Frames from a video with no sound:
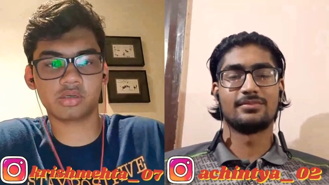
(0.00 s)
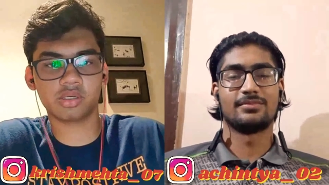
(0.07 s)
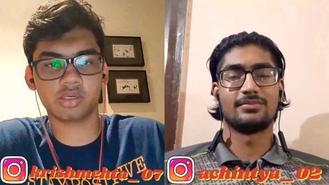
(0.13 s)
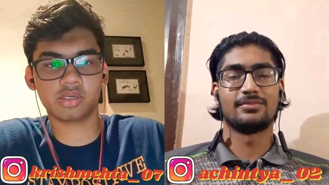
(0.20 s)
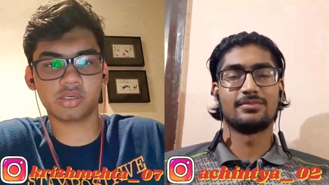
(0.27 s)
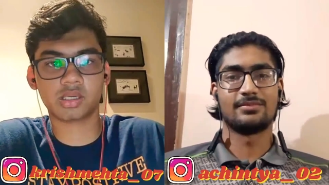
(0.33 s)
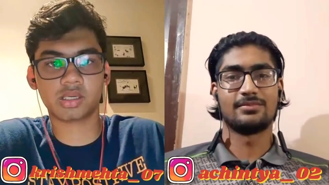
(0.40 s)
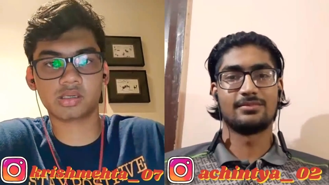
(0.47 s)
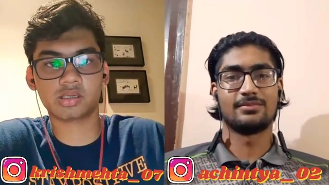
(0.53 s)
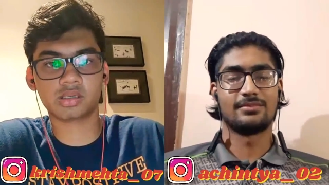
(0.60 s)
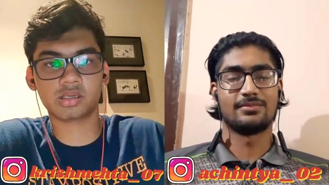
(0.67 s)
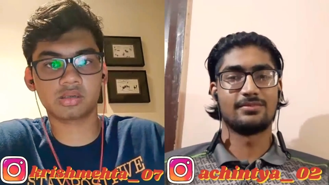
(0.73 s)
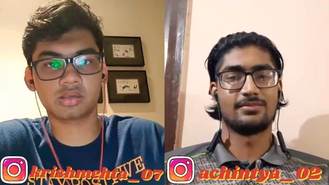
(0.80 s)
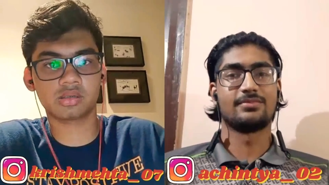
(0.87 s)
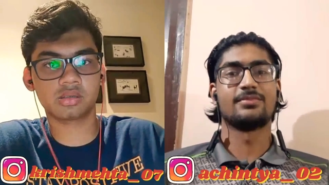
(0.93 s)
Speaker 1: at
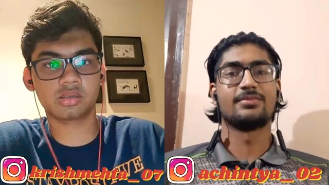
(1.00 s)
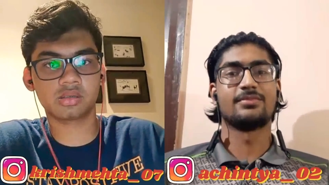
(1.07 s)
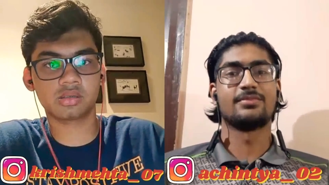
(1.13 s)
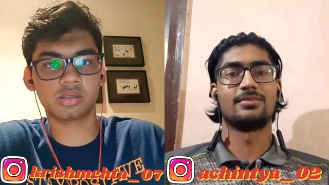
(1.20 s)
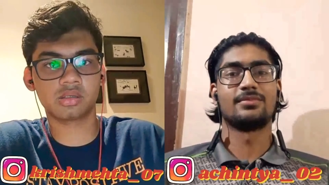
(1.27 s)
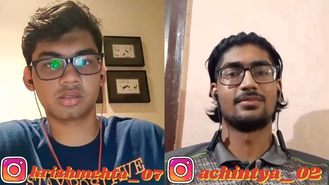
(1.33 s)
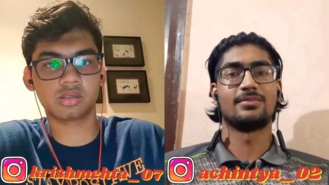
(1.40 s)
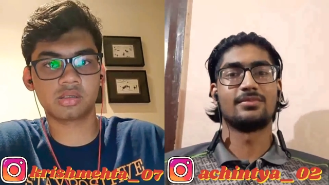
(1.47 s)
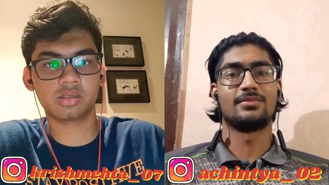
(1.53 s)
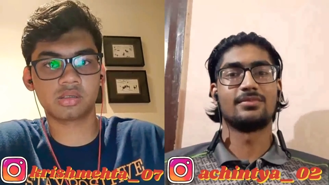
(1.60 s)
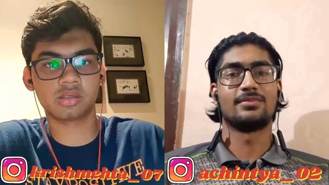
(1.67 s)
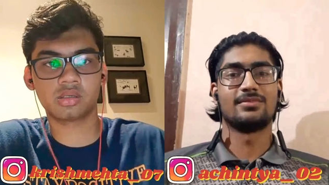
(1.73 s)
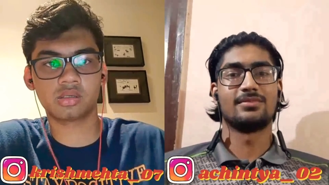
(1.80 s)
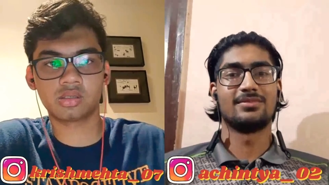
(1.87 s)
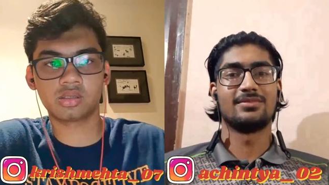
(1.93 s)
Caltech.
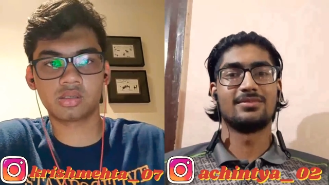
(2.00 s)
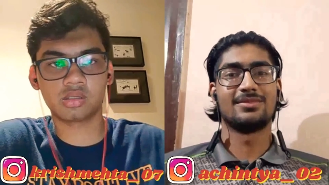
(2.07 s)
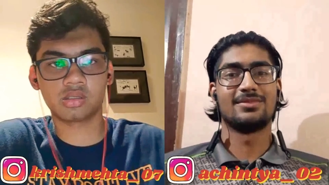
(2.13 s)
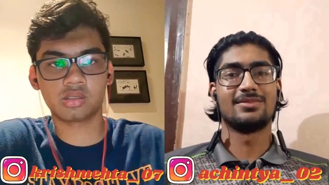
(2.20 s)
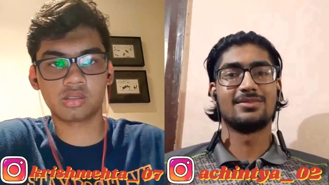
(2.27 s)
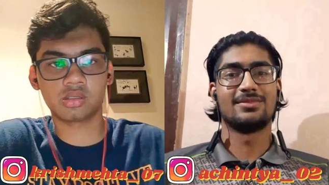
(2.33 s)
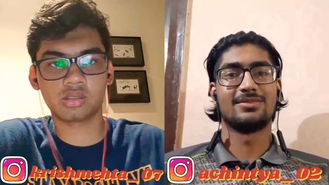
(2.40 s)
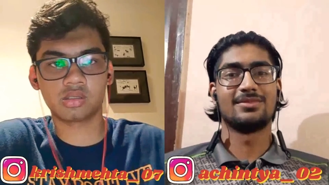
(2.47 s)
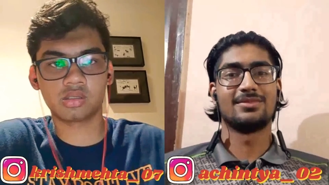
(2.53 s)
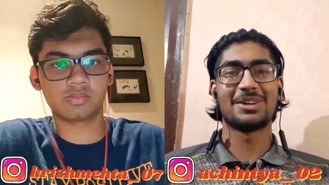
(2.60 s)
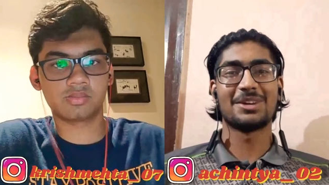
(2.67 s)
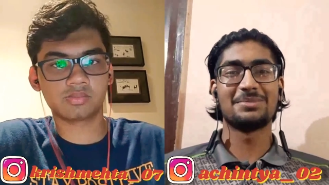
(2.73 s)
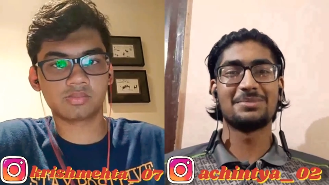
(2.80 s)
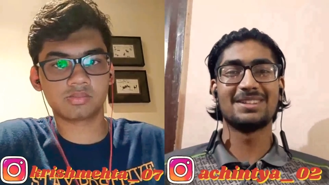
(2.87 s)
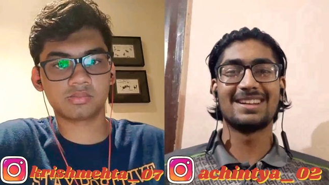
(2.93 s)
Speaker 2: Okay, so you
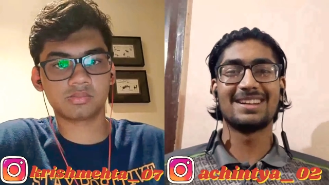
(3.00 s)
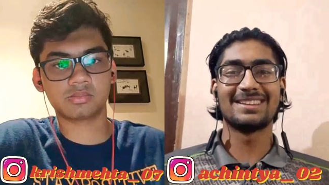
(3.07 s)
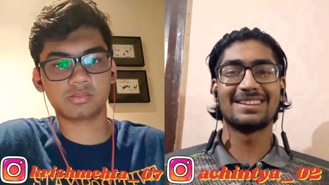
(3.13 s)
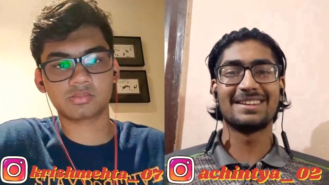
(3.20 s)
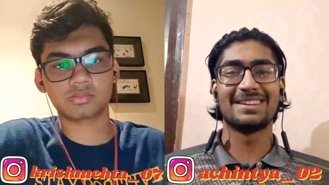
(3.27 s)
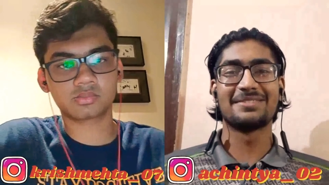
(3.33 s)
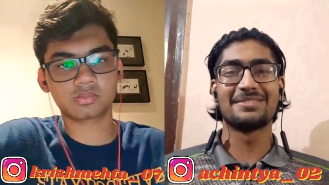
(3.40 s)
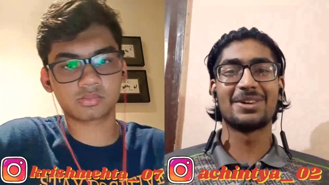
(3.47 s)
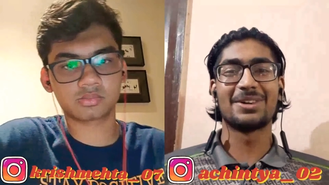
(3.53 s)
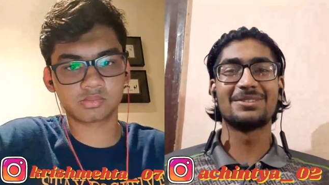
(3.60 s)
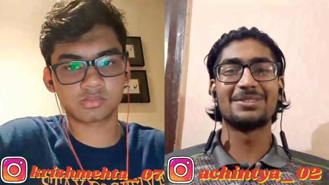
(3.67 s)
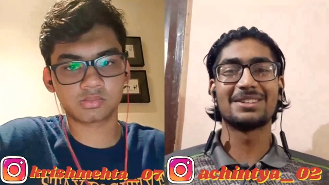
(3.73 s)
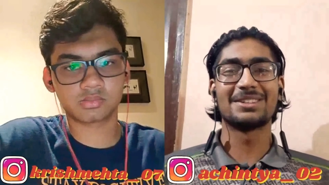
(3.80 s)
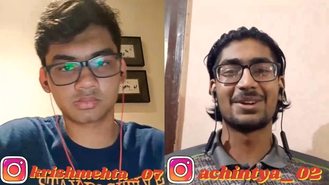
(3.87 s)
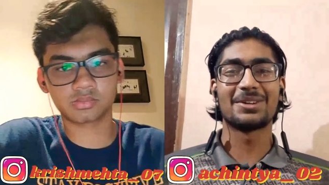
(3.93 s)
have been like
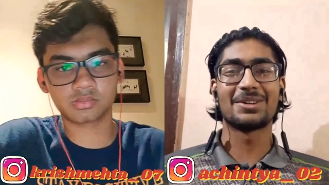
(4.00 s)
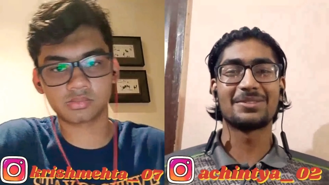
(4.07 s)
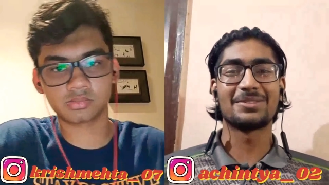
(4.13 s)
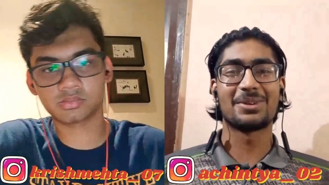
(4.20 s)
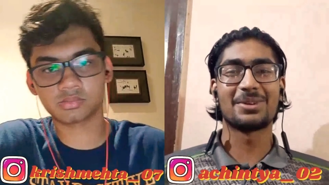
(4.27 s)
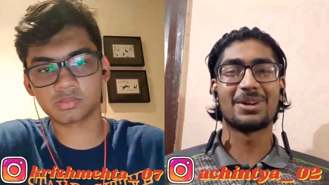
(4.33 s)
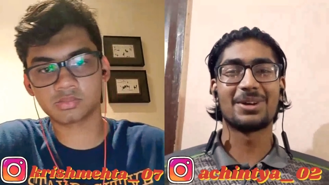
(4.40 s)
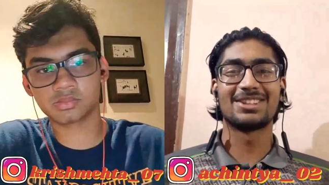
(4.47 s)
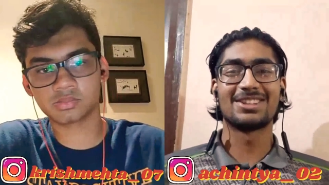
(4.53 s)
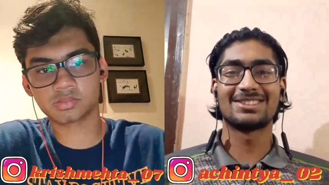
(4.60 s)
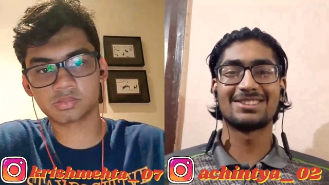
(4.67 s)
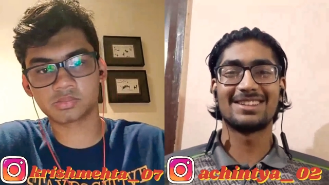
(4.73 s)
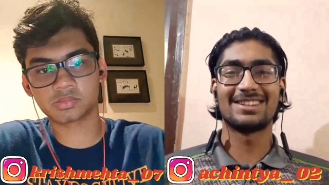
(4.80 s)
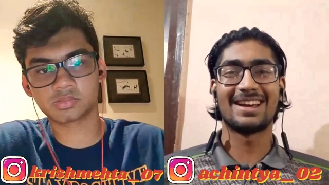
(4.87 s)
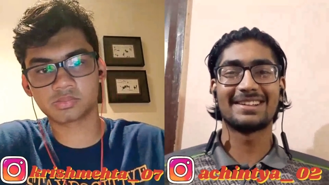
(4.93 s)
involved in a lot of
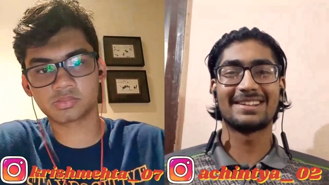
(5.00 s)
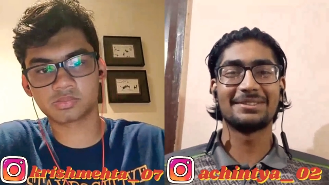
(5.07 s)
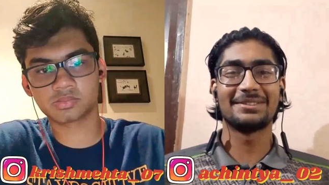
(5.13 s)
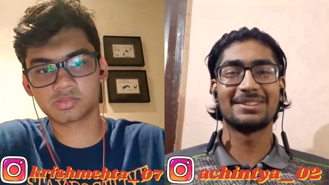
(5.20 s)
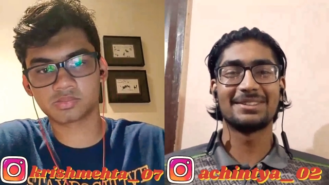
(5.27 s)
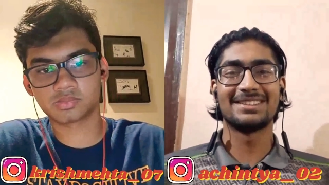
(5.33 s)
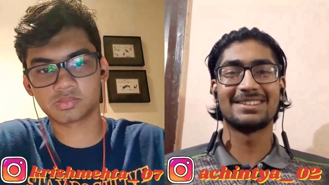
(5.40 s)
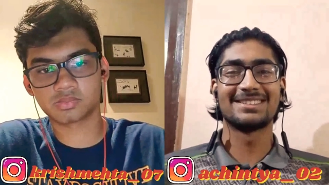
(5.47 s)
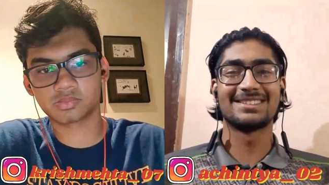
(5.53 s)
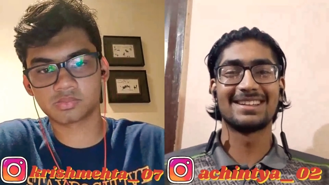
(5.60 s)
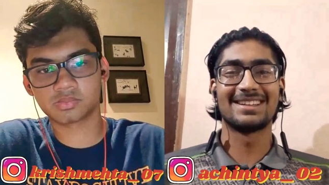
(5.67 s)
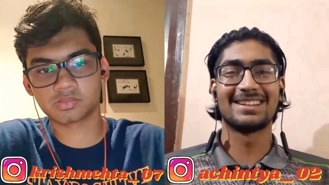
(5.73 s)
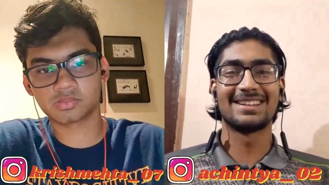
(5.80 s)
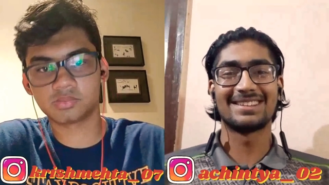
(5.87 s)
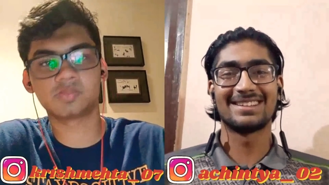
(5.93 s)
projects and activities,
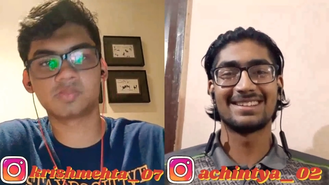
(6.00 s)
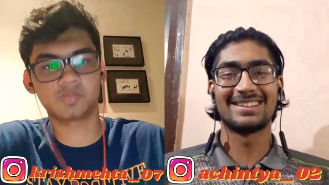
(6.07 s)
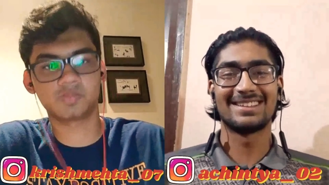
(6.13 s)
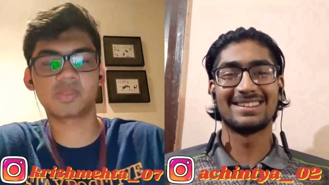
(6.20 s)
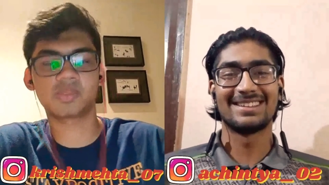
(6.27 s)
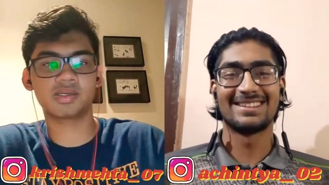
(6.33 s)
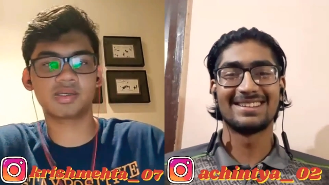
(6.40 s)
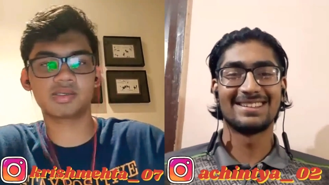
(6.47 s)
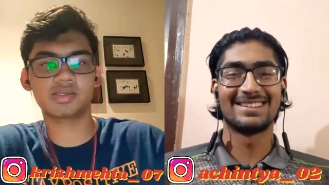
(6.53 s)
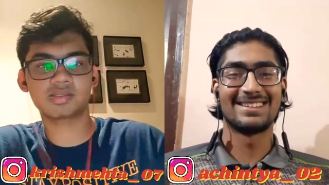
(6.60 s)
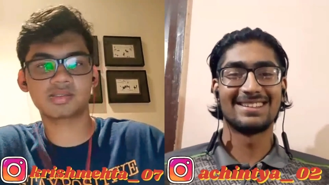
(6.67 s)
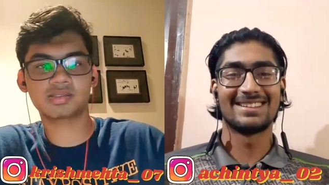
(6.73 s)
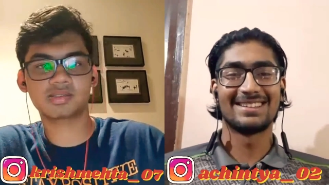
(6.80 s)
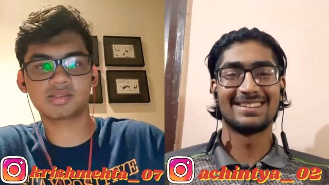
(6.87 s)
right?
Speaker 1: Yes.